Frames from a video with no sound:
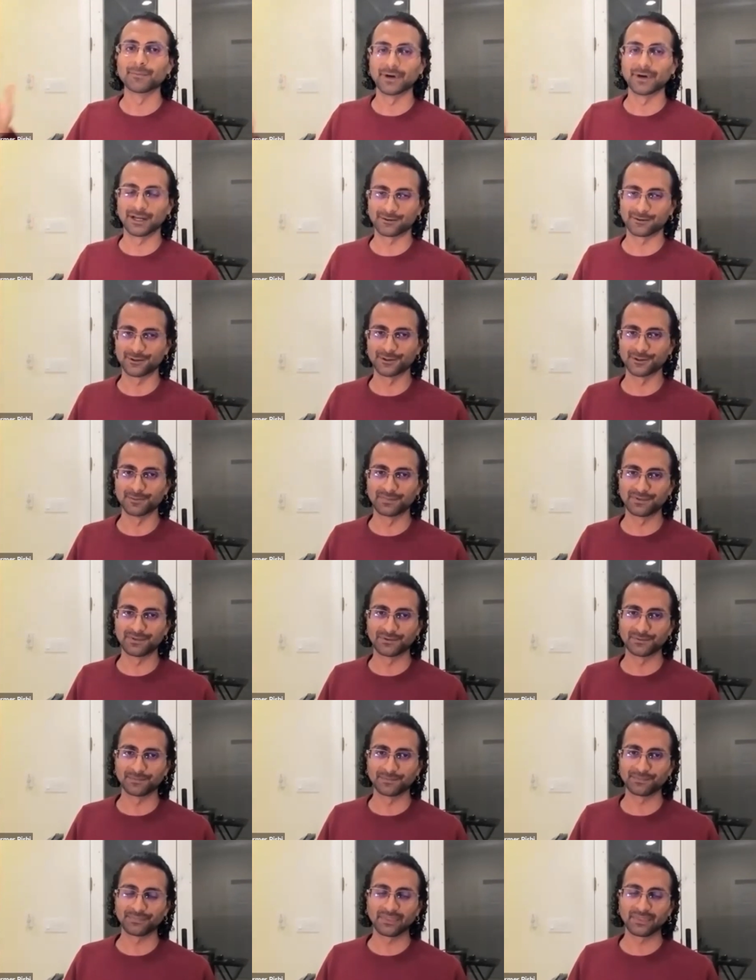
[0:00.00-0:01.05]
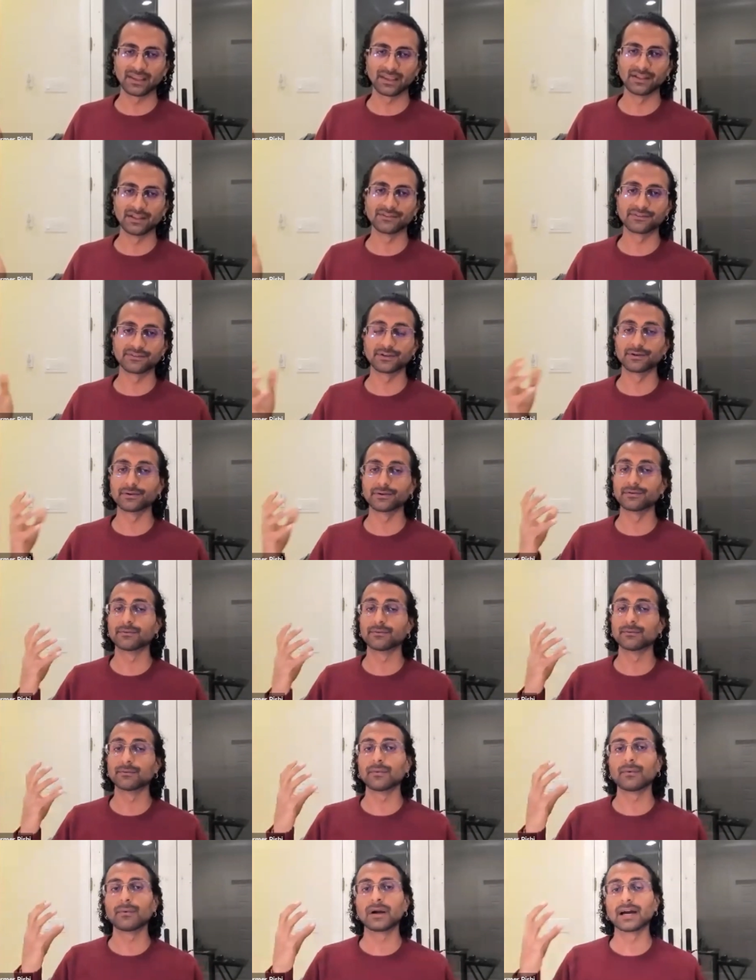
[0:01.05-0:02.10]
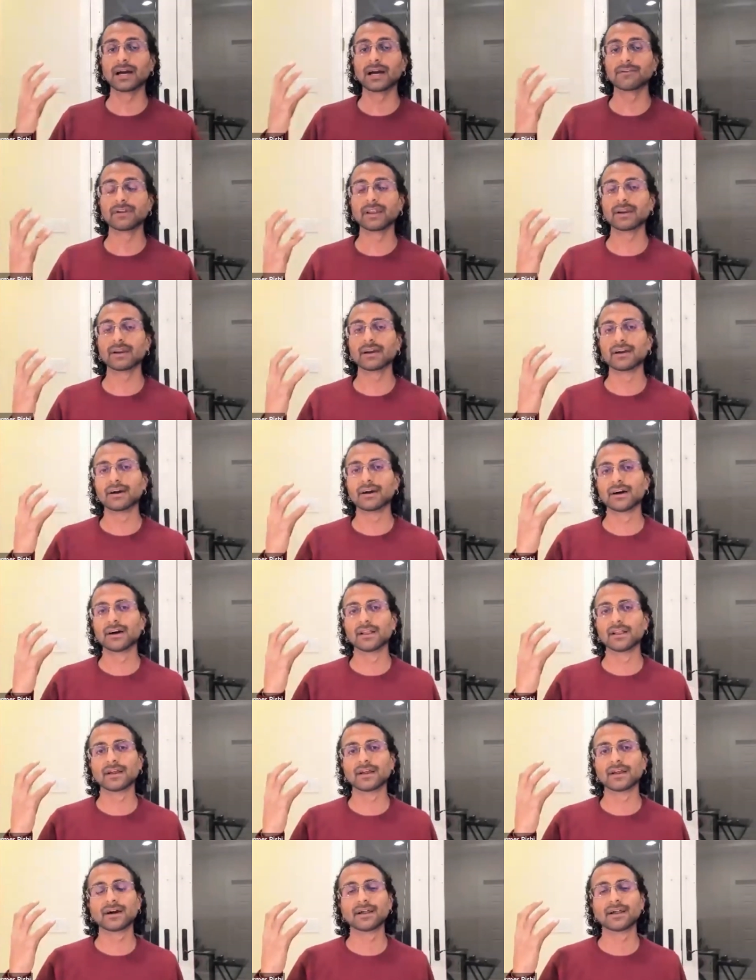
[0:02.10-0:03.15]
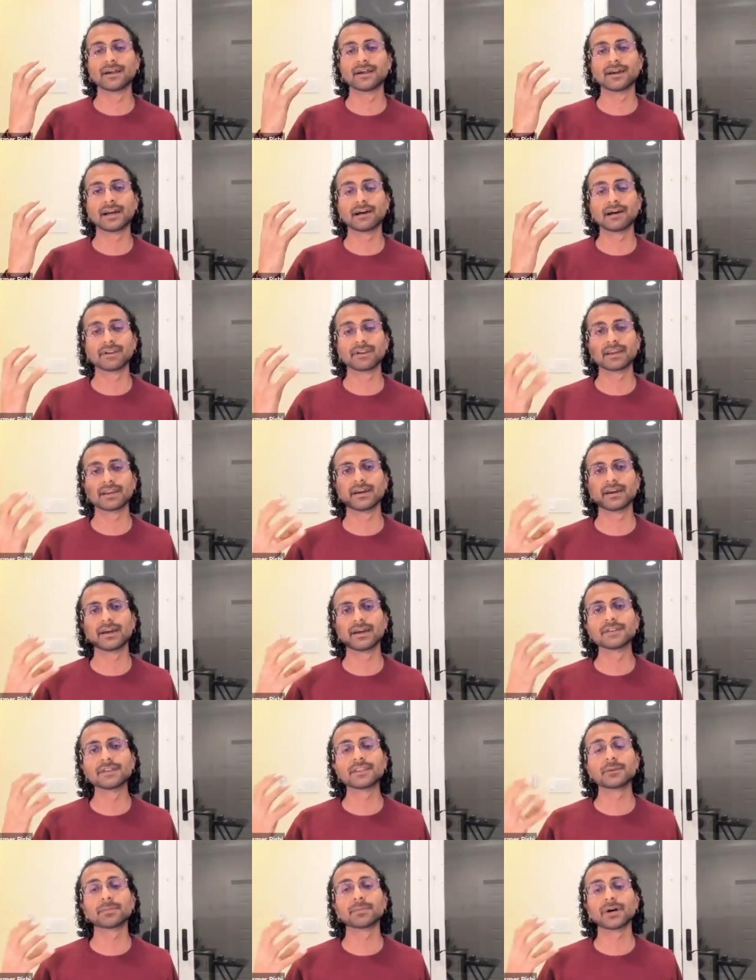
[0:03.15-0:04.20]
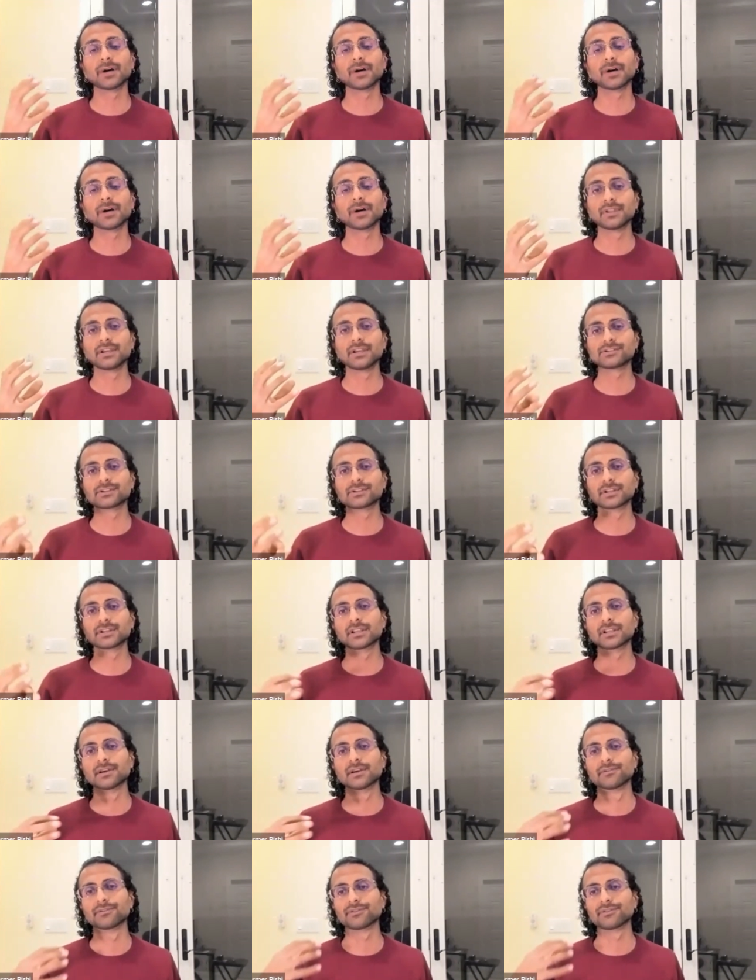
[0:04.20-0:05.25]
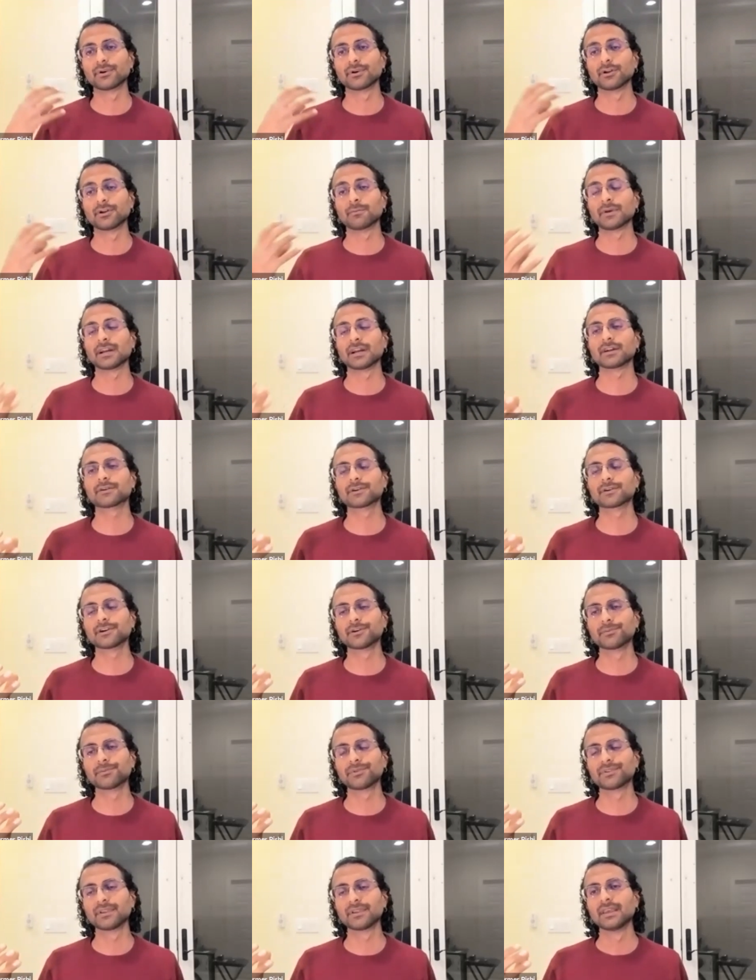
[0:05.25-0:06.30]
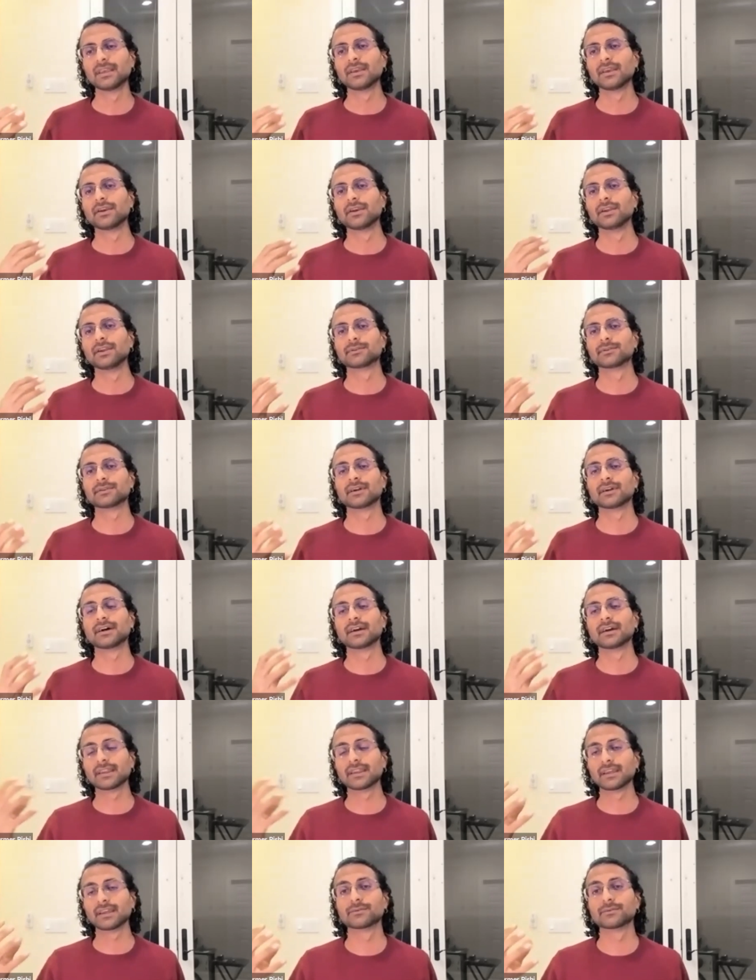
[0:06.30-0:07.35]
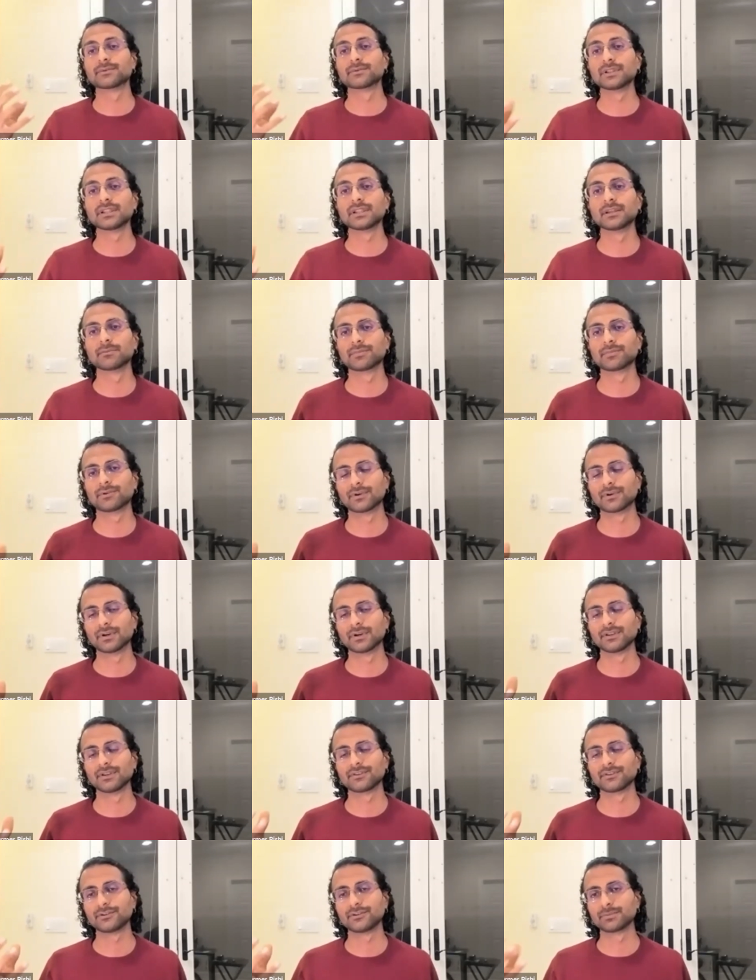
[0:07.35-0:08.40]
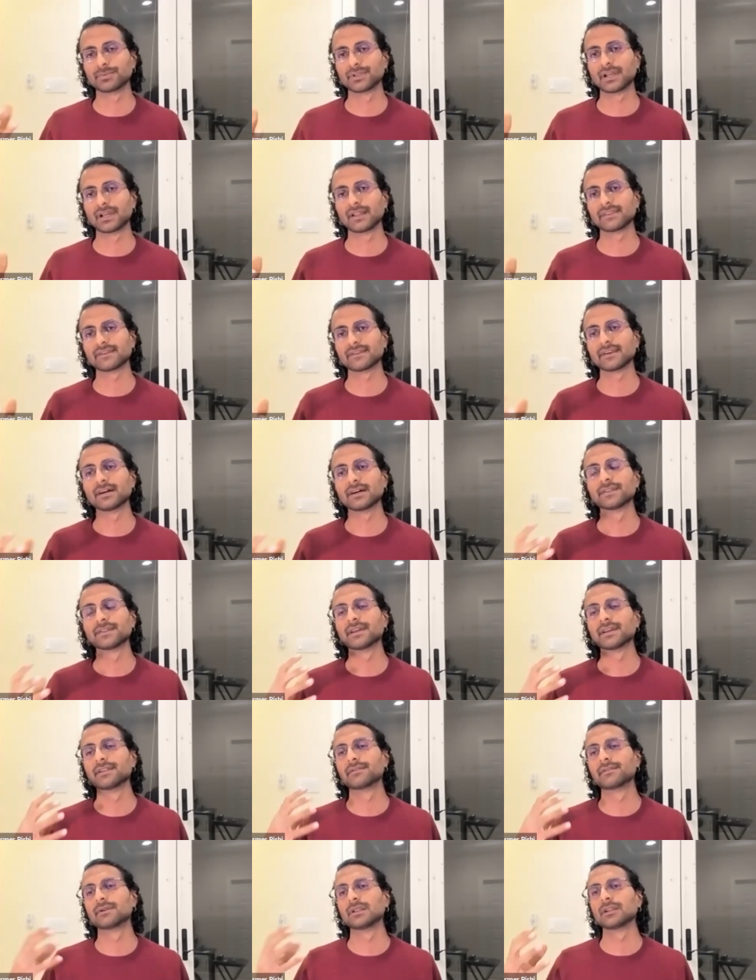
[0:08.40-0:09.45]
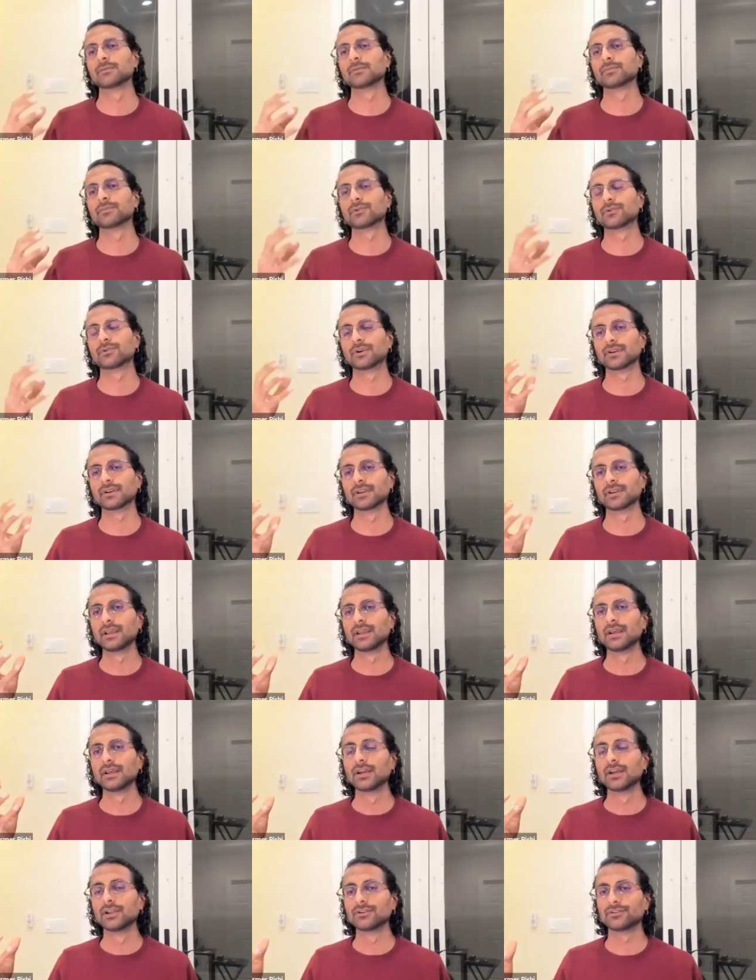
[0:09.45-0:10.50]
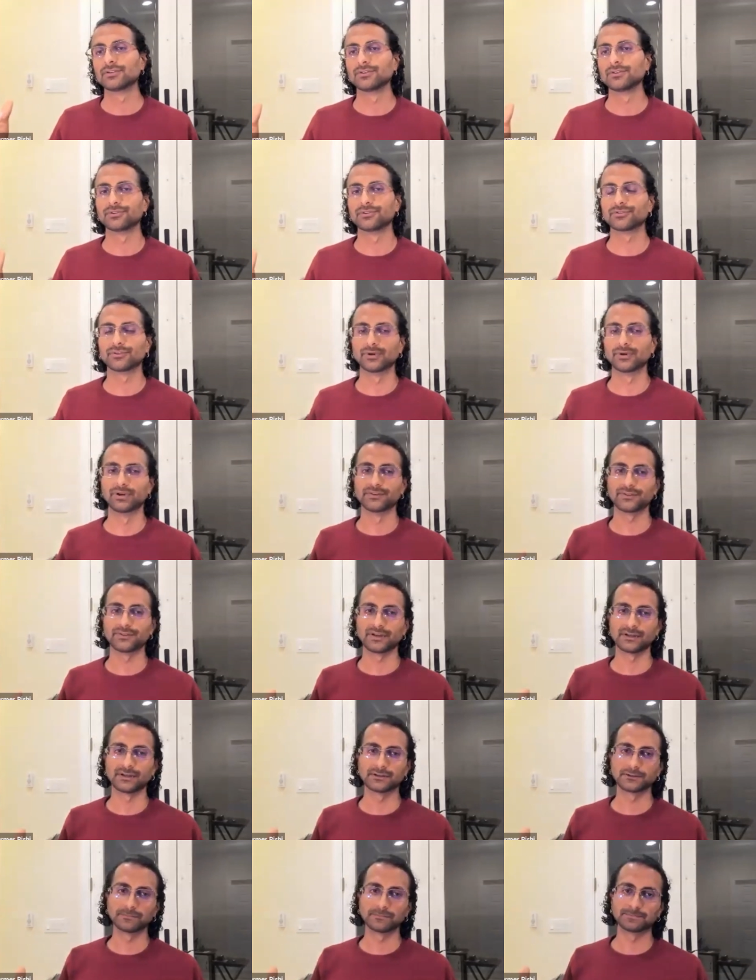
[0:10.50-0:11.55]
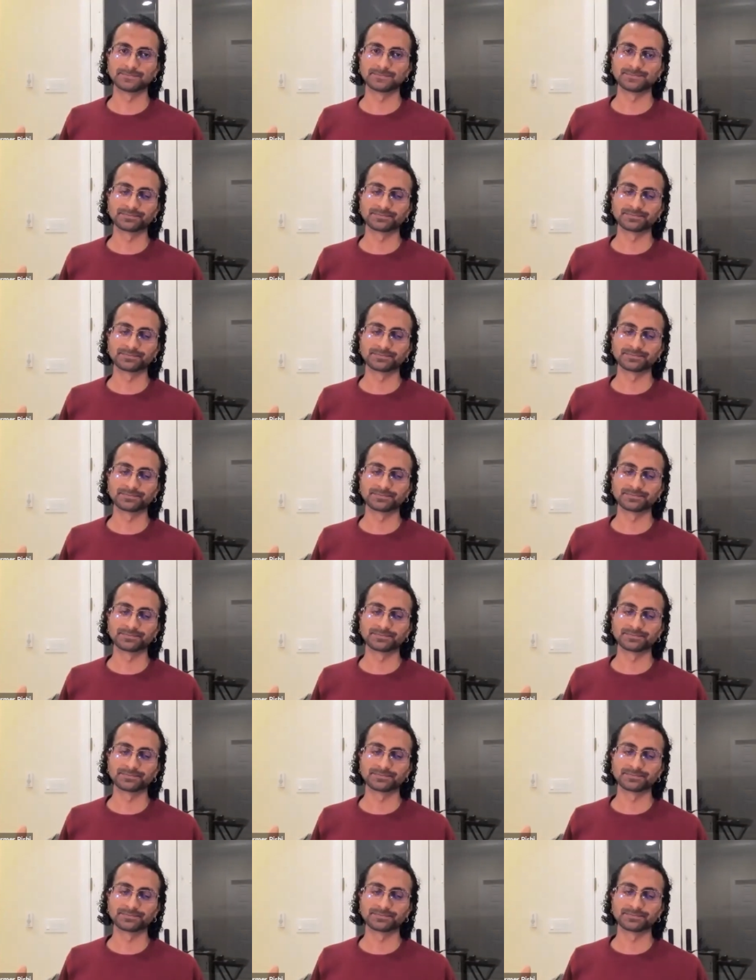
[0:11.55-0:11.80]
microbes. And so having a healthy population of soil microbes is, again, really important to plants' health and really important to soil's health.